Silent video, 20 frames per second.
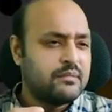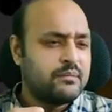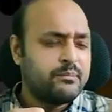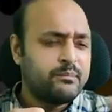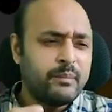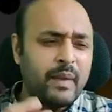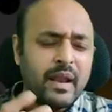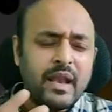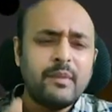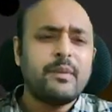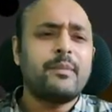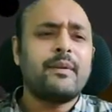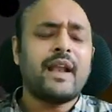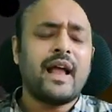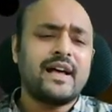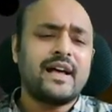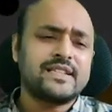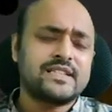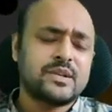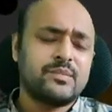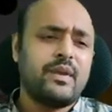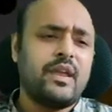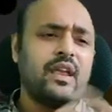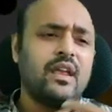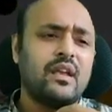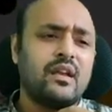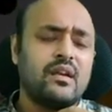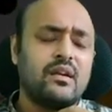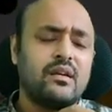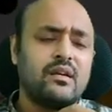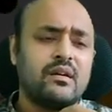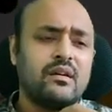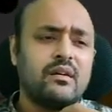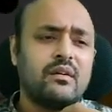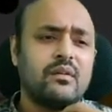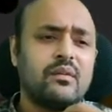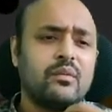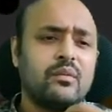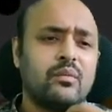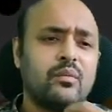Many people ask me,
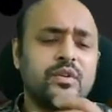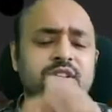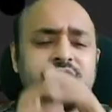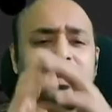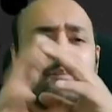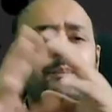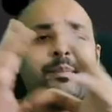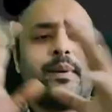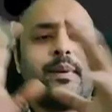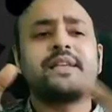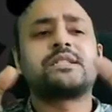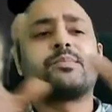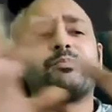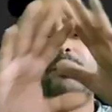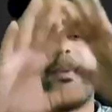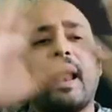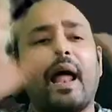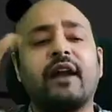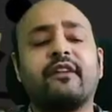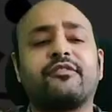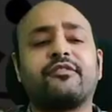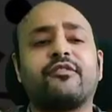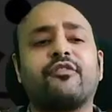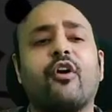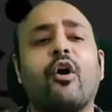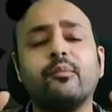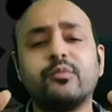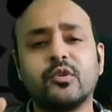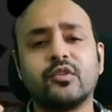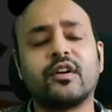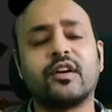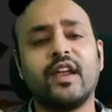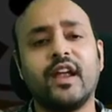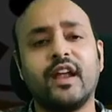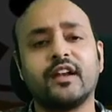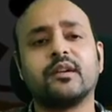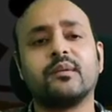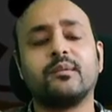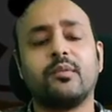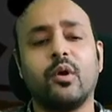which is the best platform to
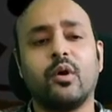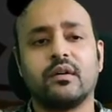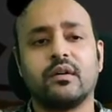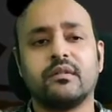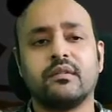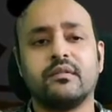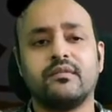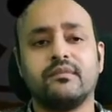create a blog?